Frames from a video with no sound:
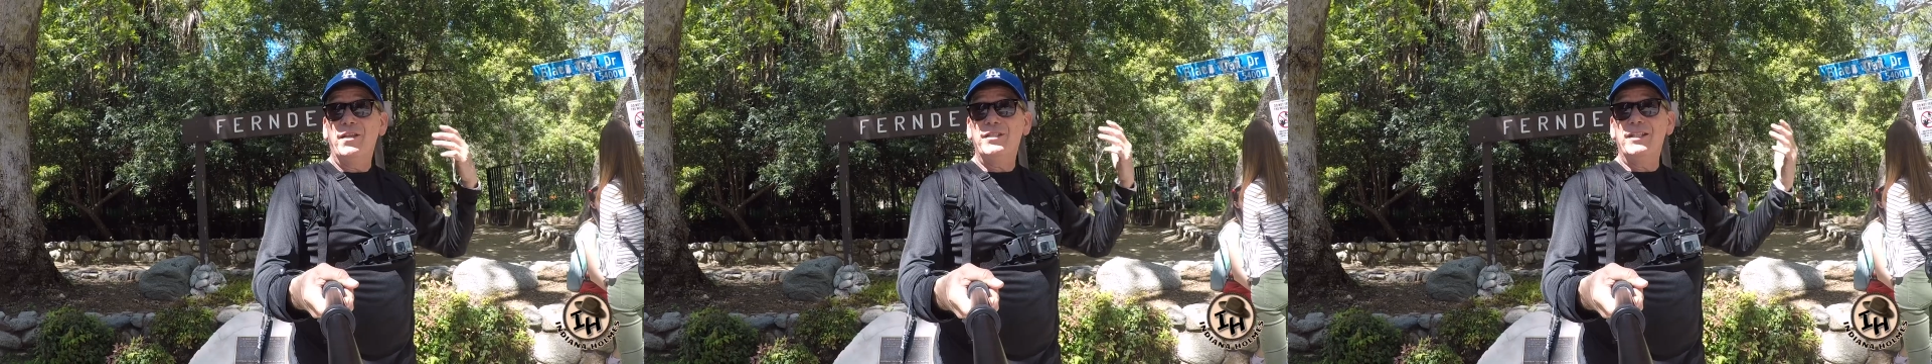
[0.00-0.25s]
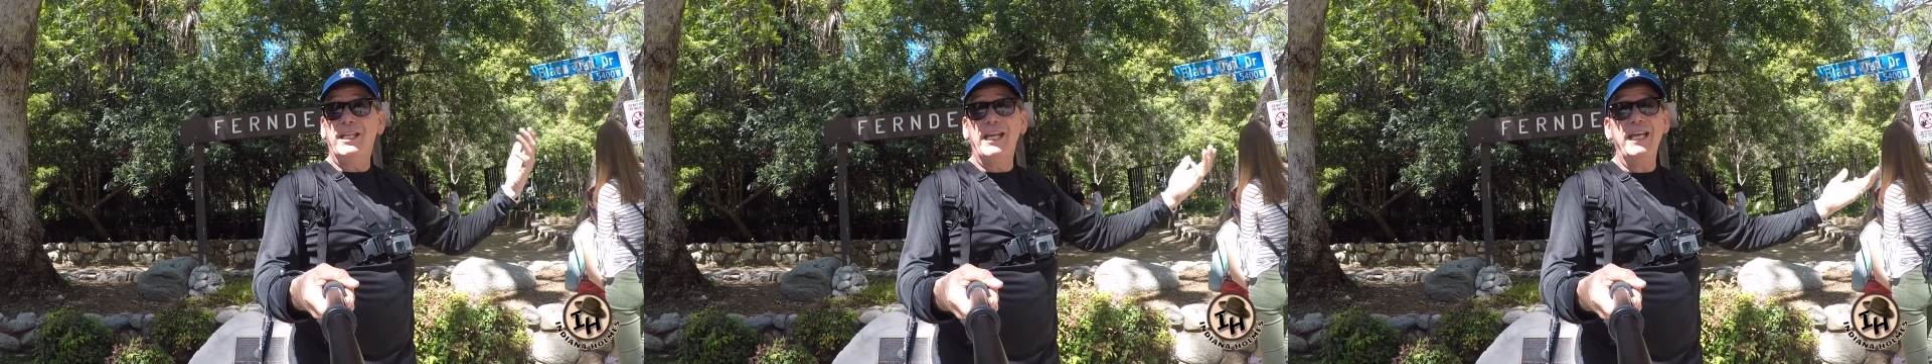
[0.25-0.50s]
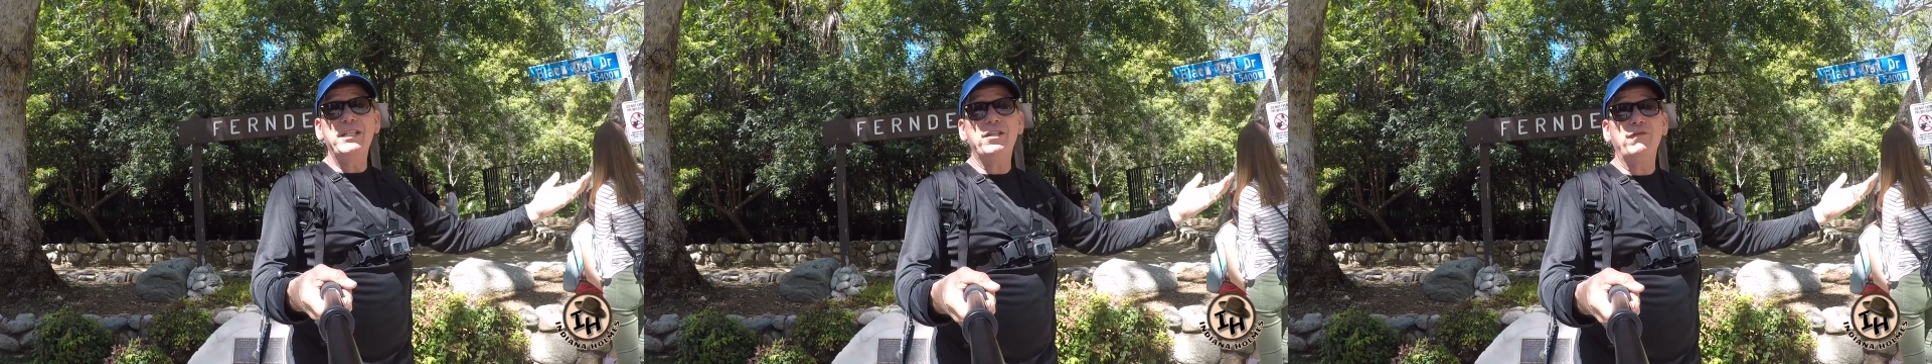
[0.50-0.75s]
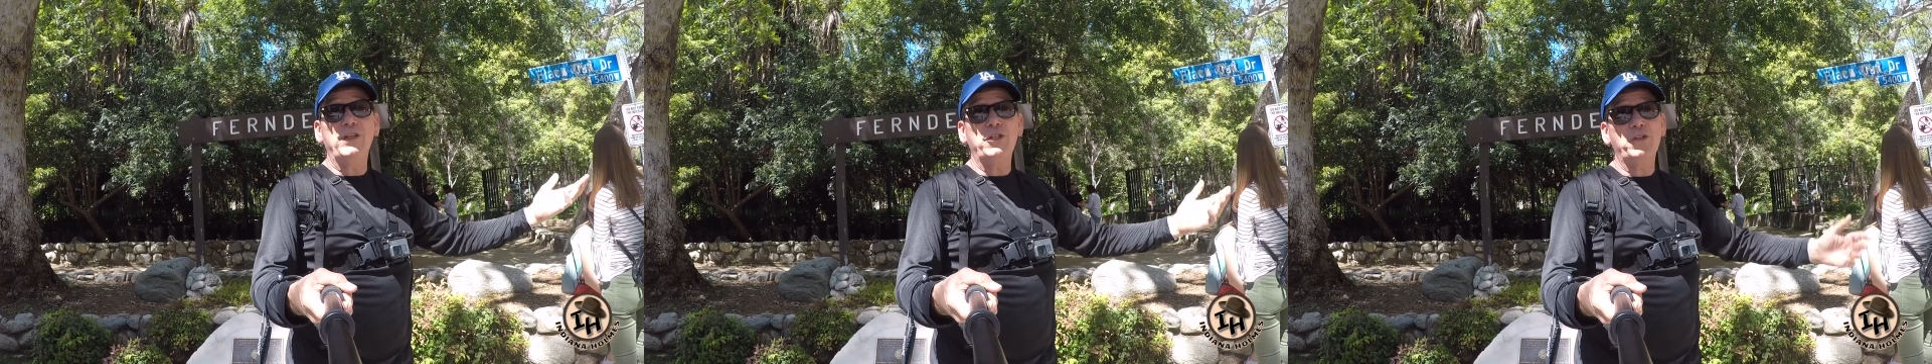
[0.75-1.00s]
Today's
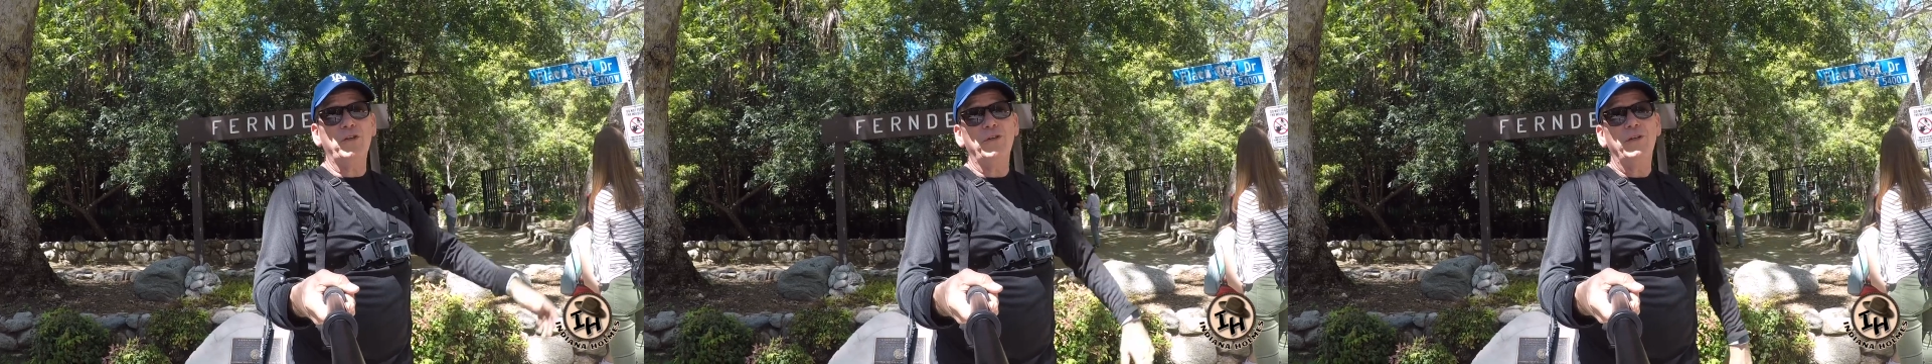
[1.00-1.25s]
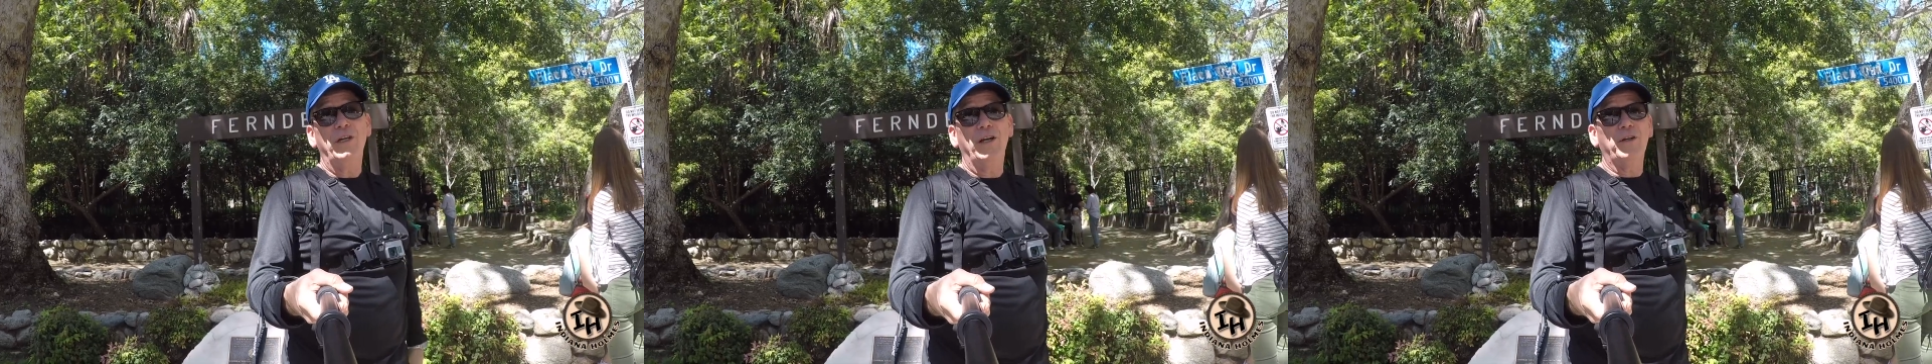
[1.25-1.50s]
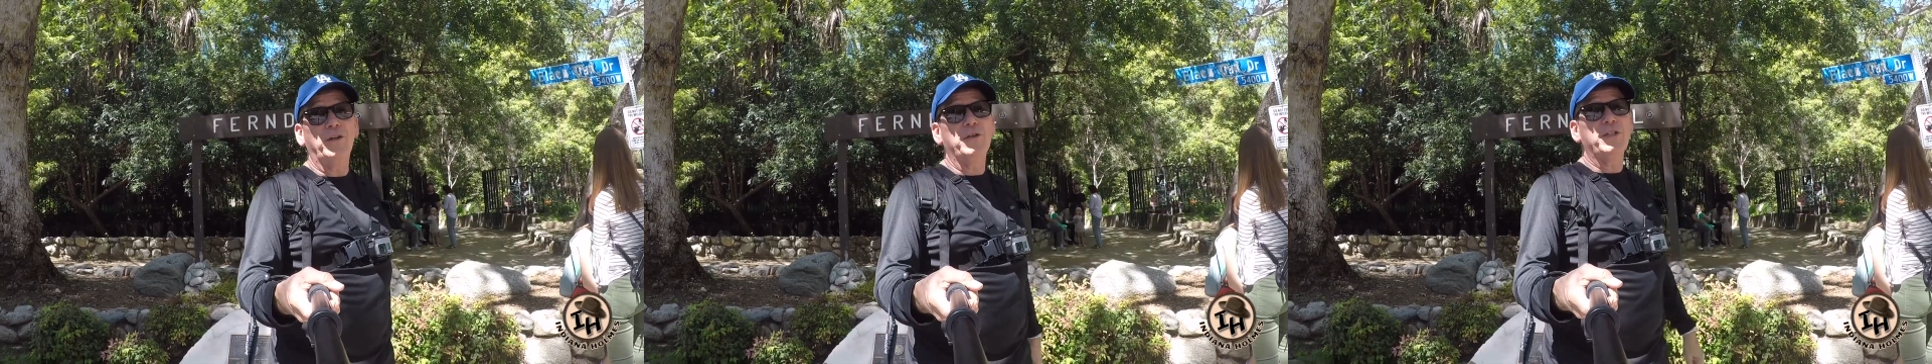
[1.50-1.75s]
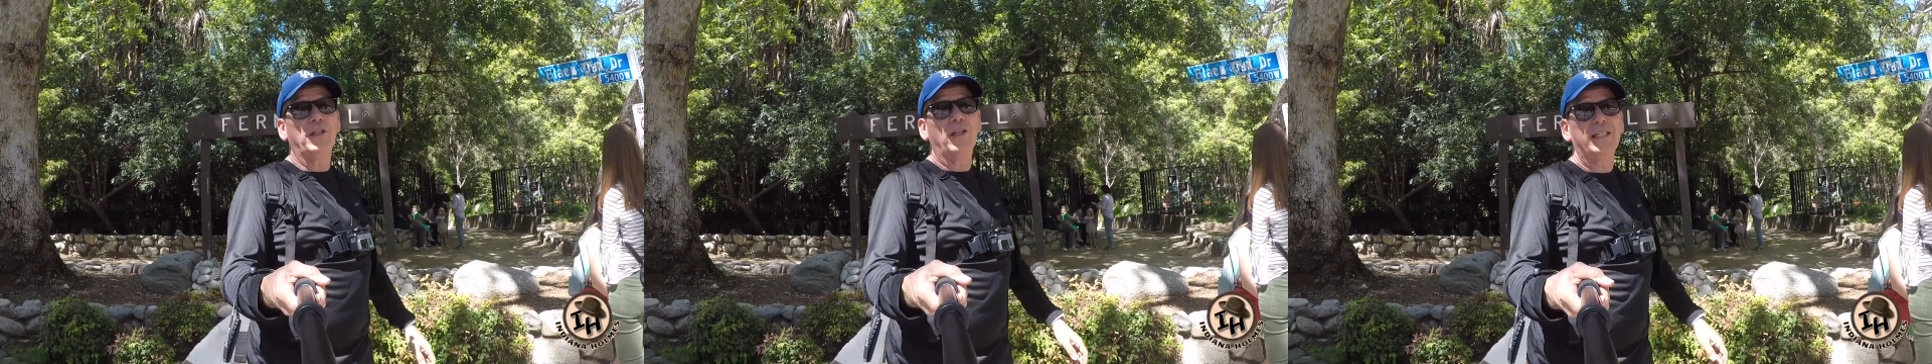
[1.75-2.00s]
adventure
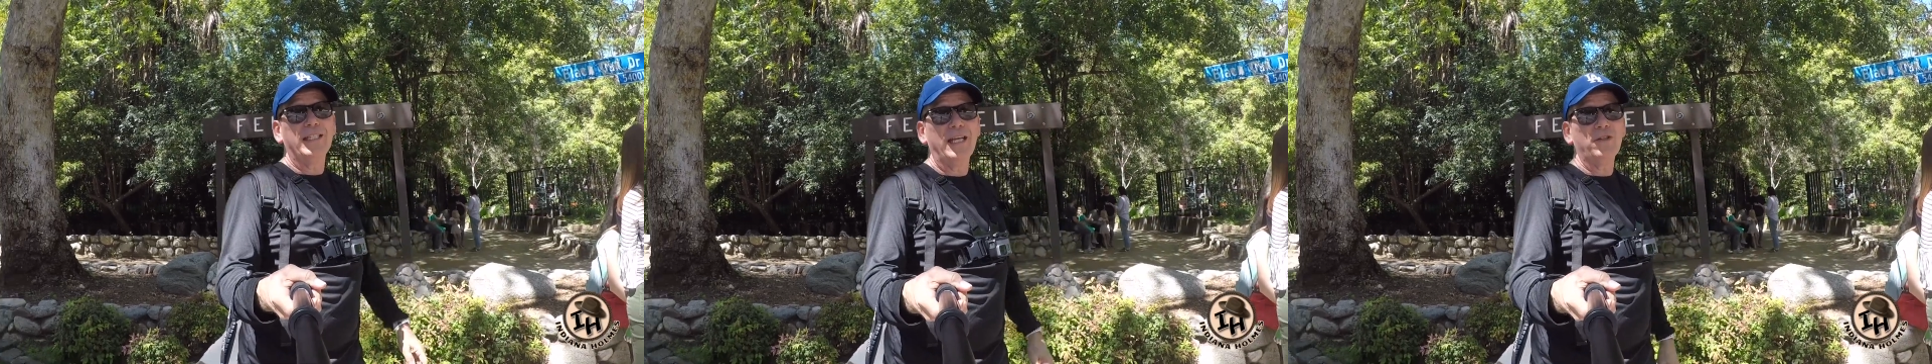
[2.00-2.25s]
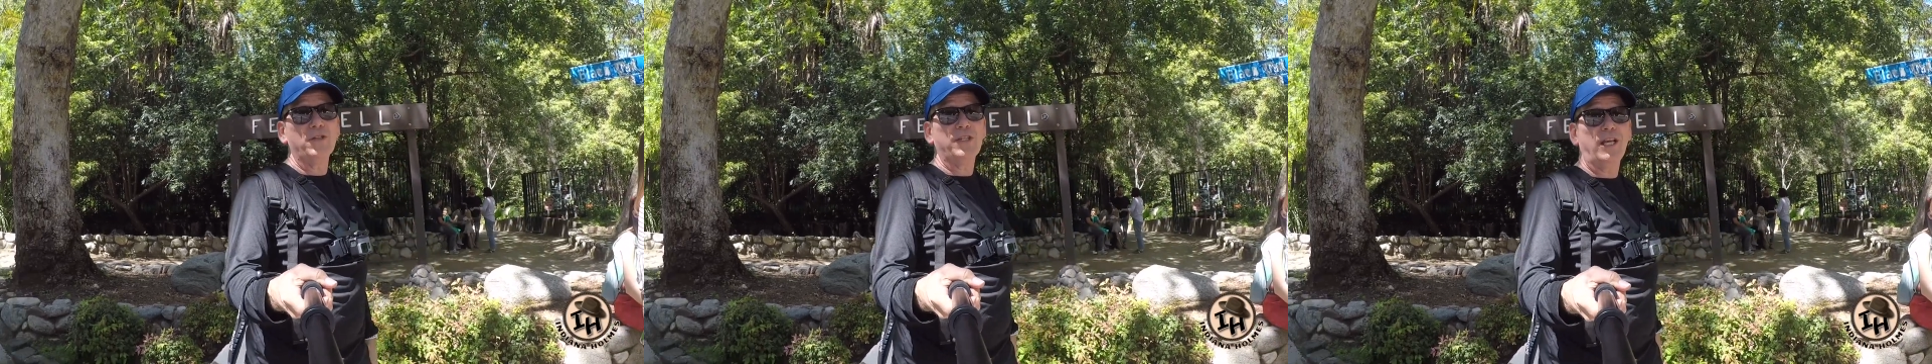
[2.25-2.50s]
occurs in Los Angeles,